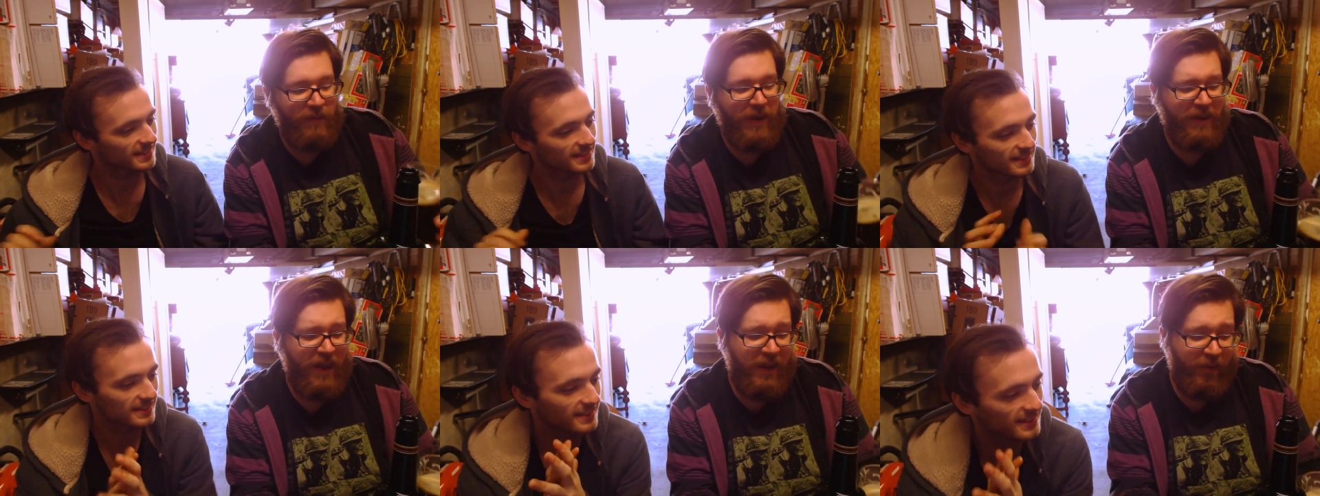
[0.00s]

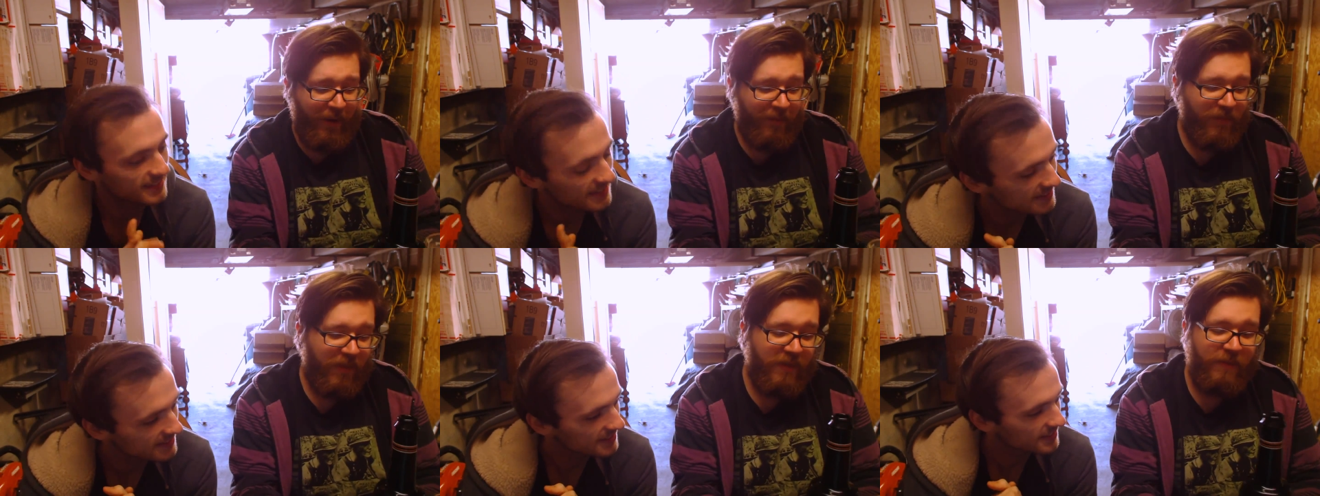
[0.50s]
Speaker 1: But anyway,
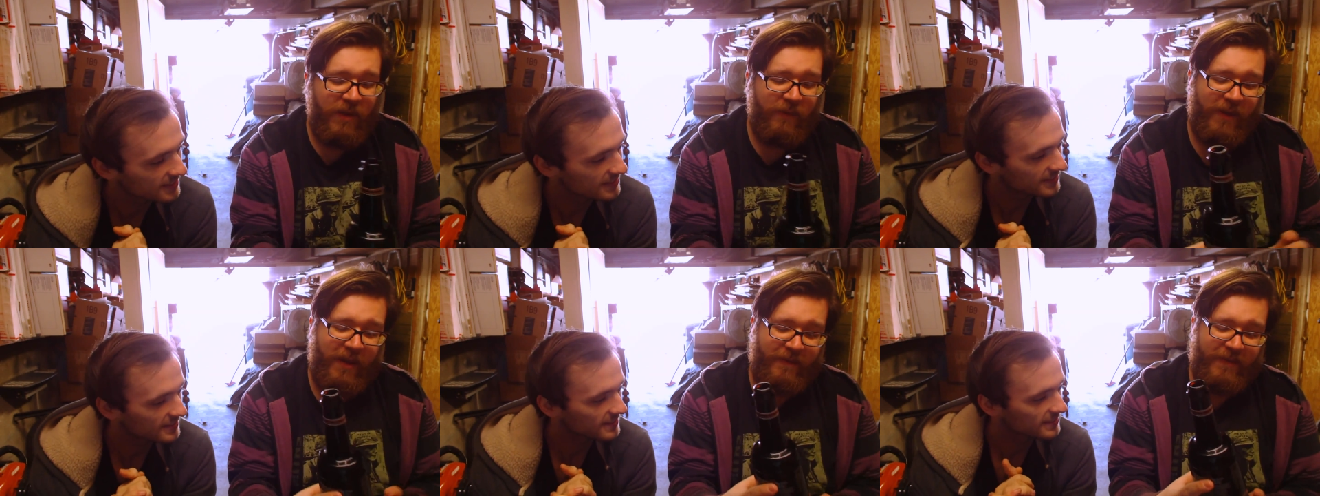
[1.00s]
the
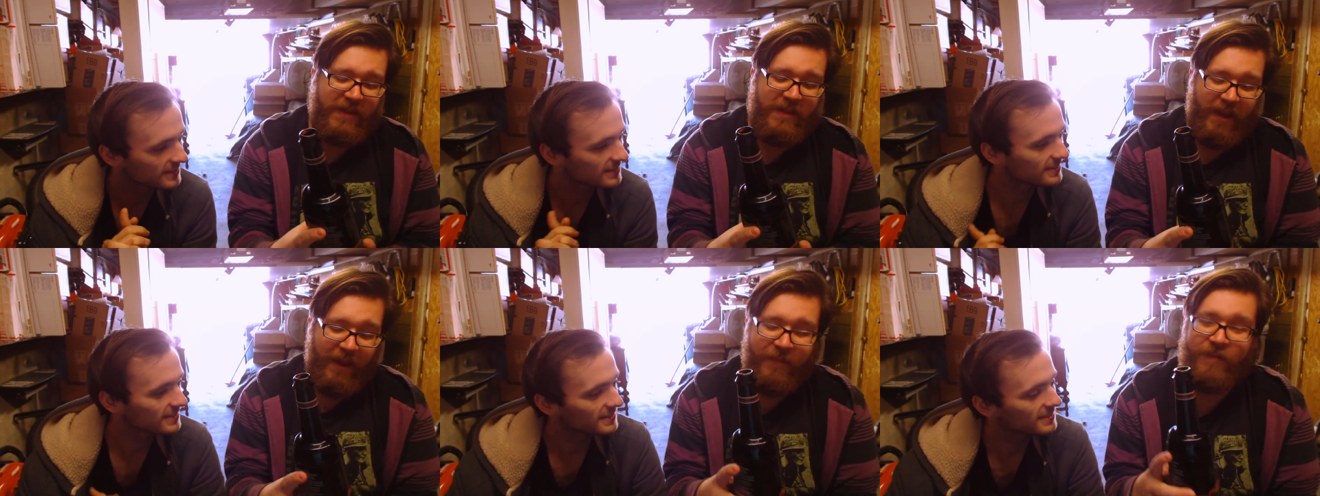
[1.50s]
beer we have
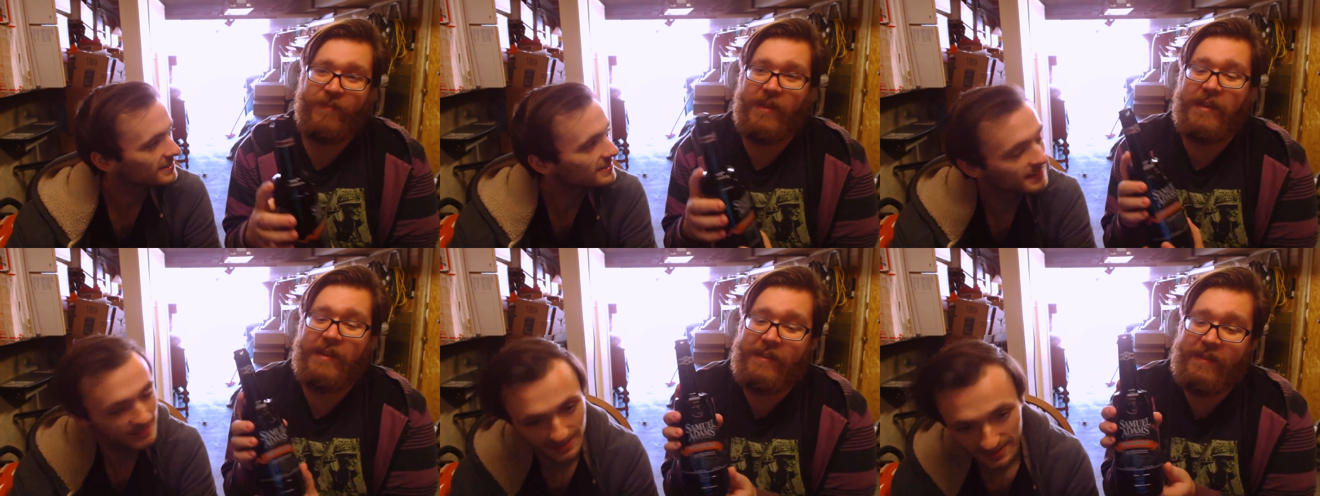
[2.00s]
today
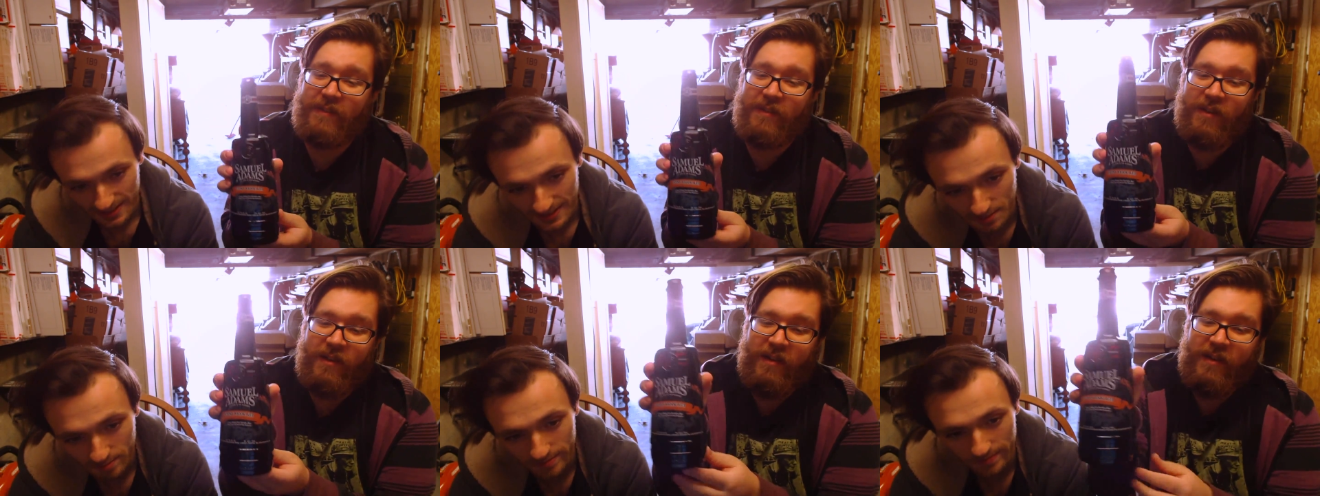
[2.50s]
is
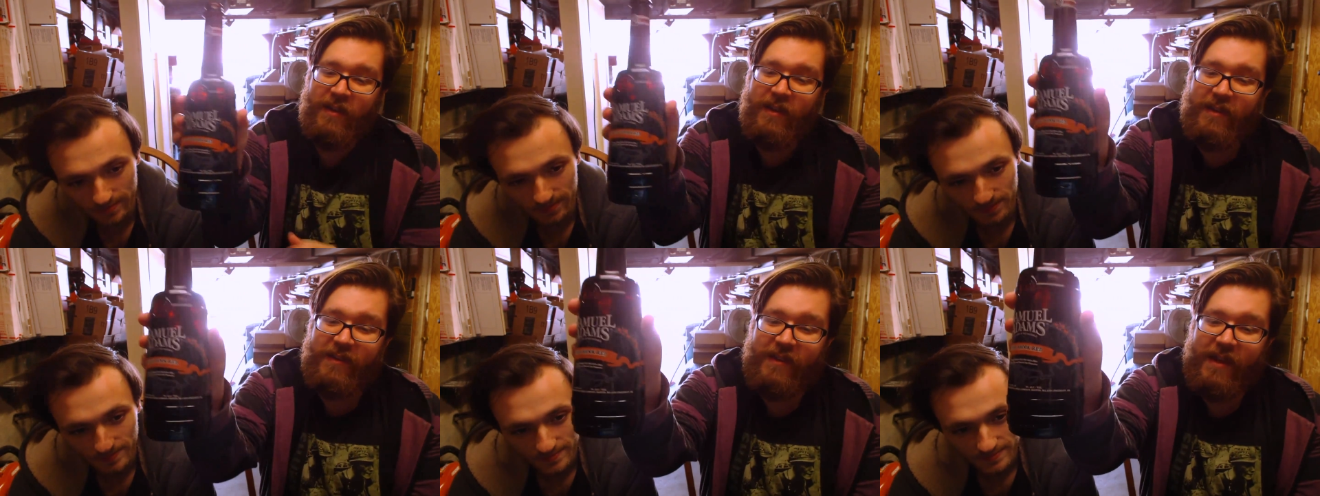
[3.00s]

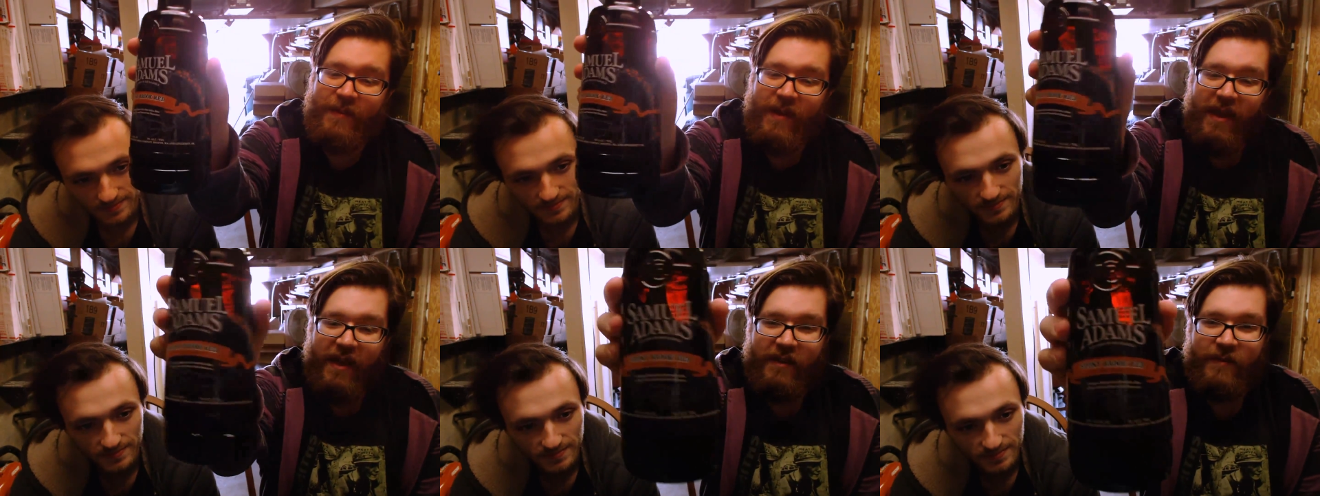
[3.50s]
Sam
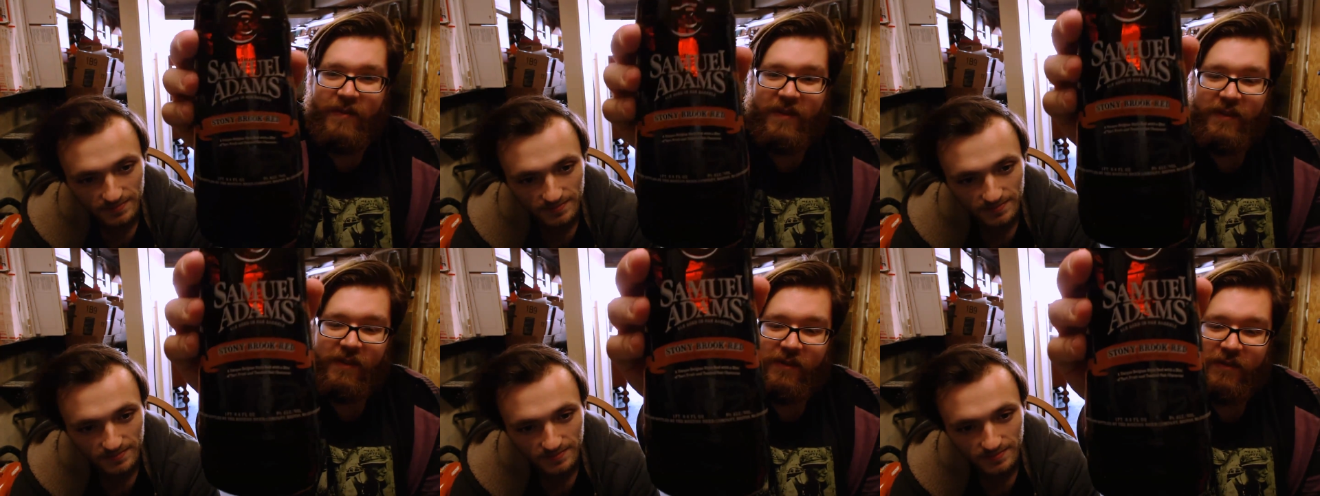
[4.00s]

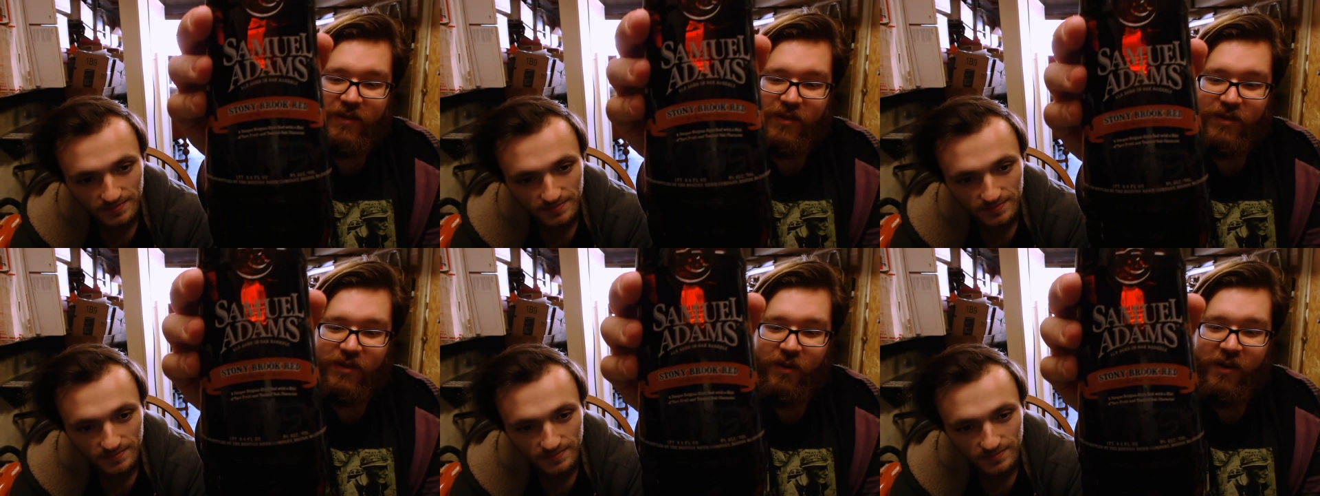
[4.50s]
Adams
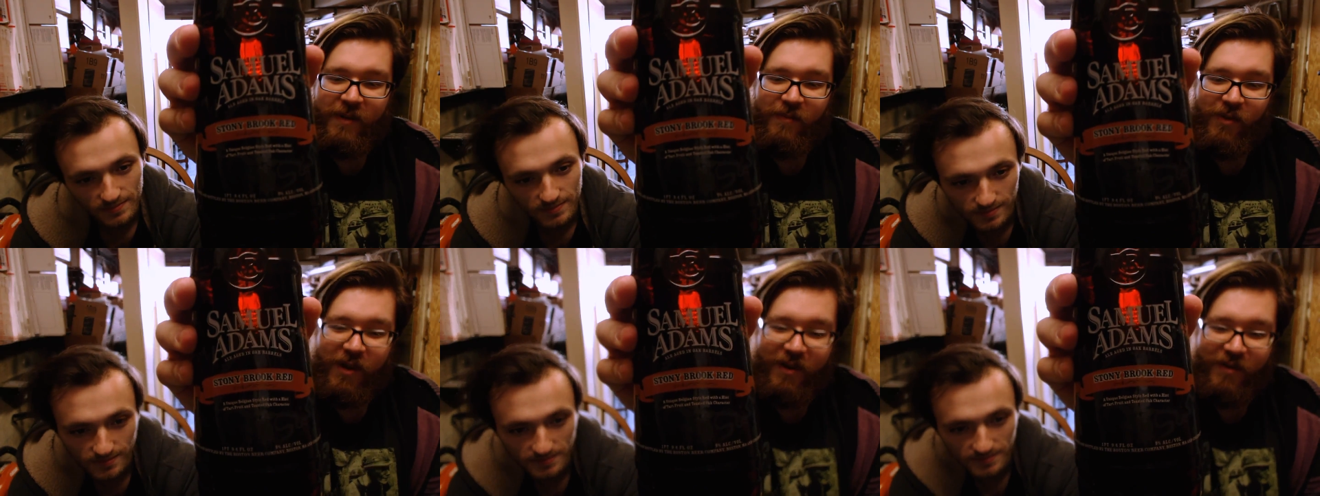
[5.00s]
Stony
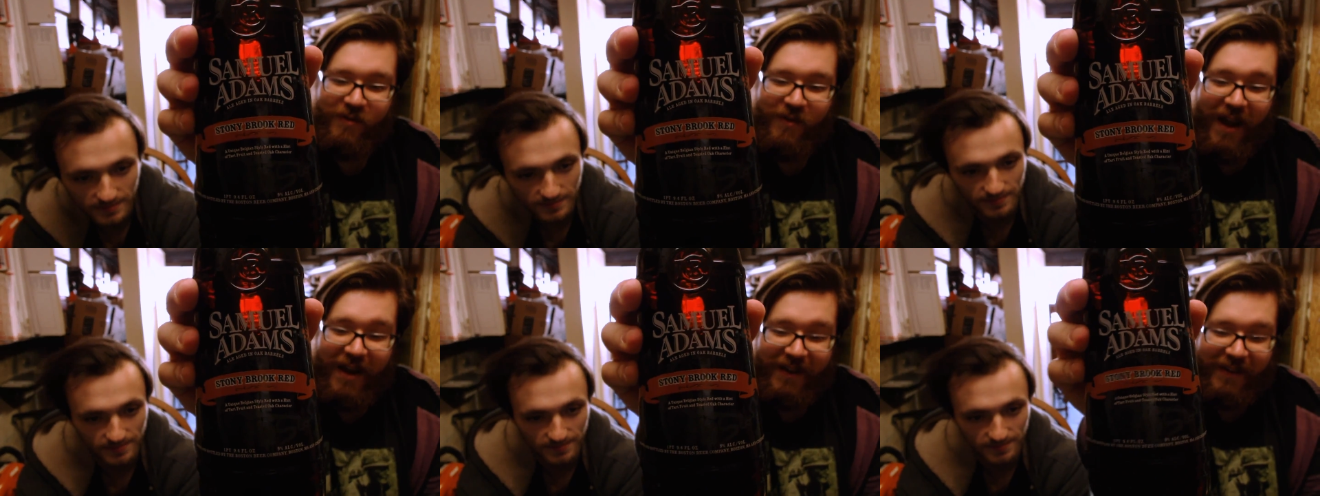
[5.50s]
Brook
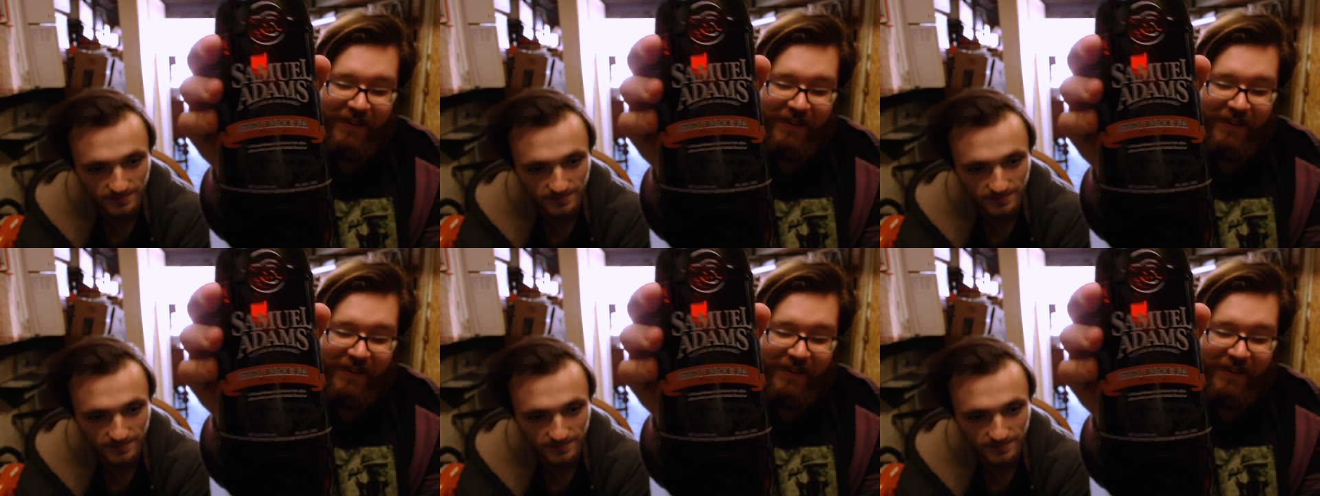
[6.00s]
Red.